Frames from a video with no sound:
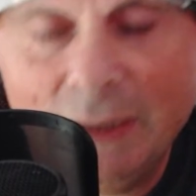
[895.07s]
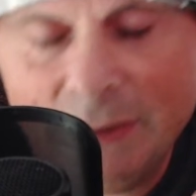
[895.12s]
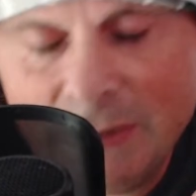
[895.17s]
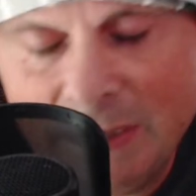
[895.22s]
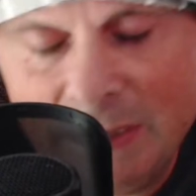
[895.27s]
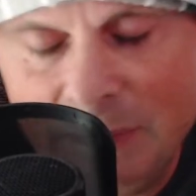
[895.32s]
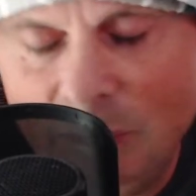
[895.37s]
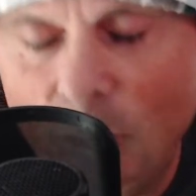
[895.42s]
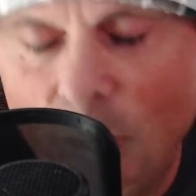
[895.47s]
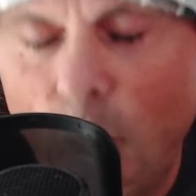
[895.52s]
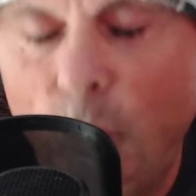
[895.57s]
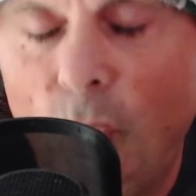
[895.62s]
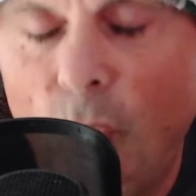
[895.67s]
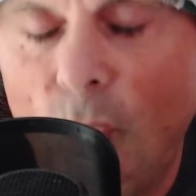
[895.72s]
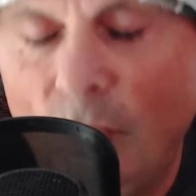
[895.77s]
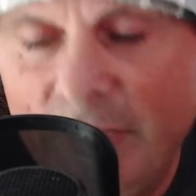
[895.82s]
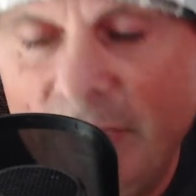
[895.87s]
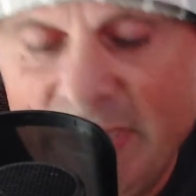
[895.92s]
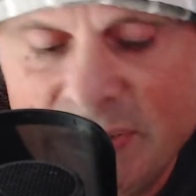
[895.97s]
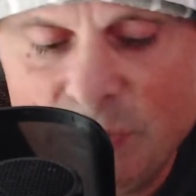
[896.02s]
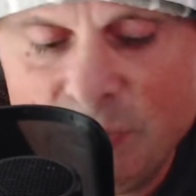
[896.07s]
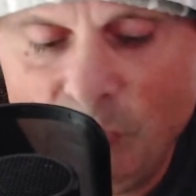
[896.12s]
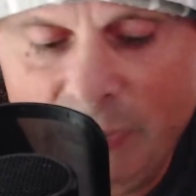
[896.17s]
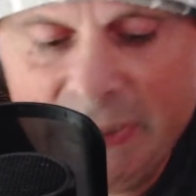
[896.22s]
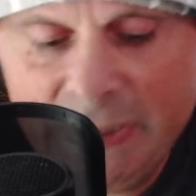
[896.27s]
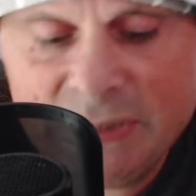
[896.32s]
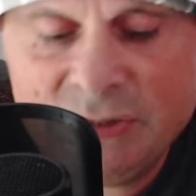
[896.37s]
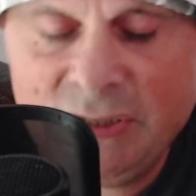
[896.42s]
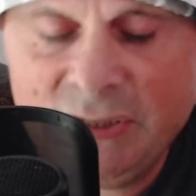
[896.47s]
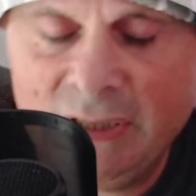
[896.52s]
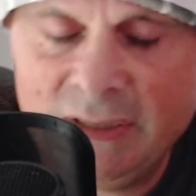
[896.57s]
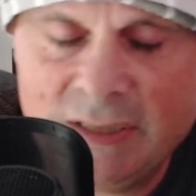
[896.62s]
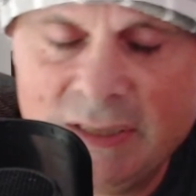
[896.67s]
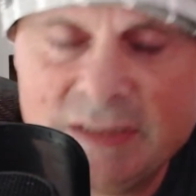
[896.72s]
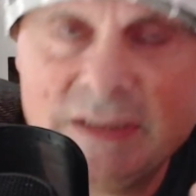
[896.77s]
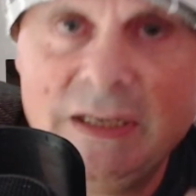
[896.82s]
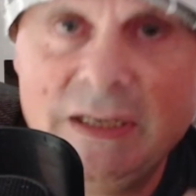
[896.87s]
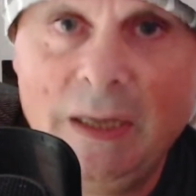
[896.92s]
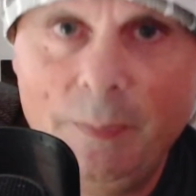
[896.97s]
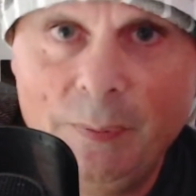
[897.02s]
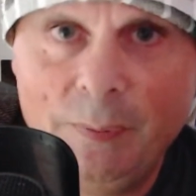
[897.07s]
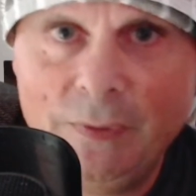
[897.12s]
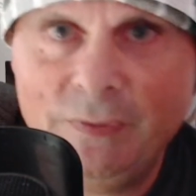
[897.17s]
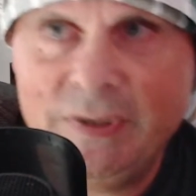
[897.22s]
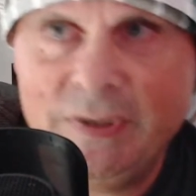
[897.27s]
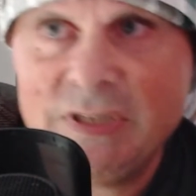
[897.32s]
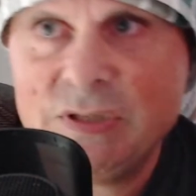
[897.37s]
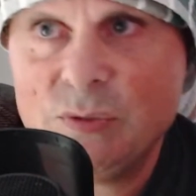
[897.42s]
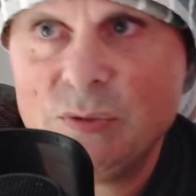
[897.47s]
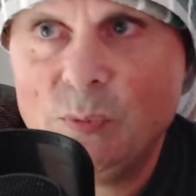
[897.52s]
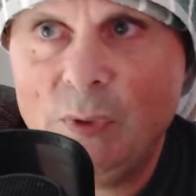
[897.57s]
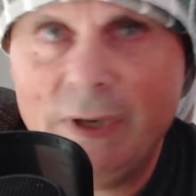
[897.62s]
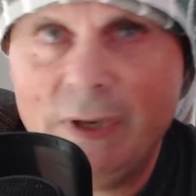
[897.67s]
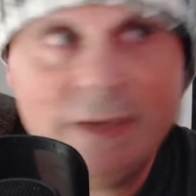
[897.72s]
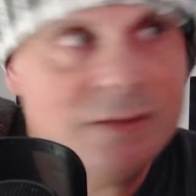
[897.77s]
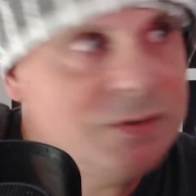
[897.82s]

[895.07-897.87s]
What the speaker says: And the reason why it's changed, there's a couple of reasons why.